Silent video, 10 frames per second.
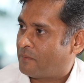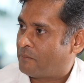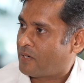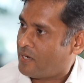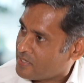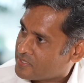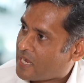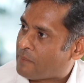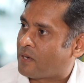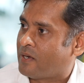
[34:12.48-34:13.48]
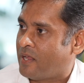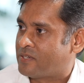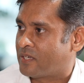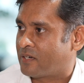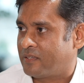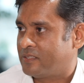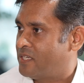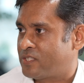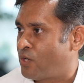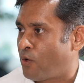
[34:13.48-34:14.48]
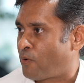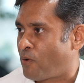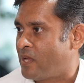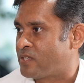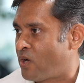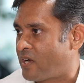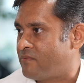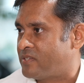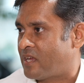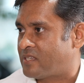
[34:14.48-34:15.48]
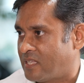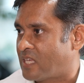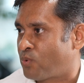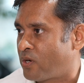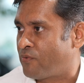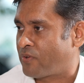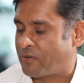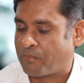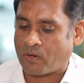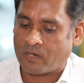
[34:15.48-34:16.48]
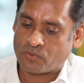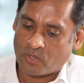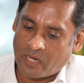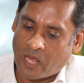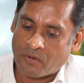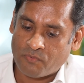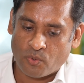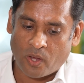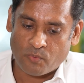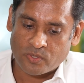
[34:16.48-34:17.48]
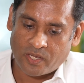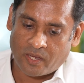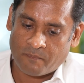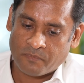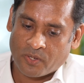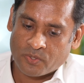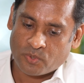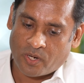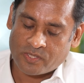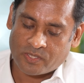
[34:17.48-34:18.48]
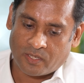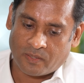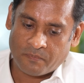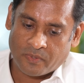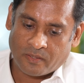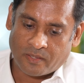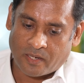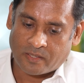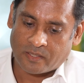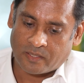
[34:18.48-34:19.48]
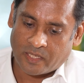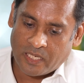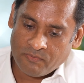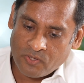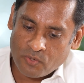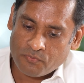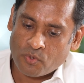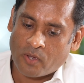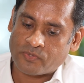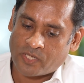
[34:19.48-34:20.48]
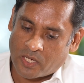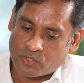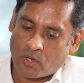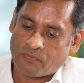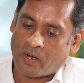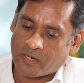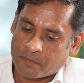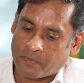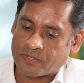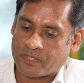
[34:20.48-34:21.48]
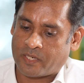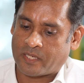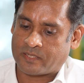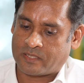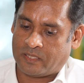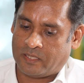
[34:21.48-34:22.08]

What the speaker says: but it is capital in nature, GST law probably has not envisaged, and that's what you have kind of brought in. So in our view, I would say, Suresh, that even if you have charged off 100% as,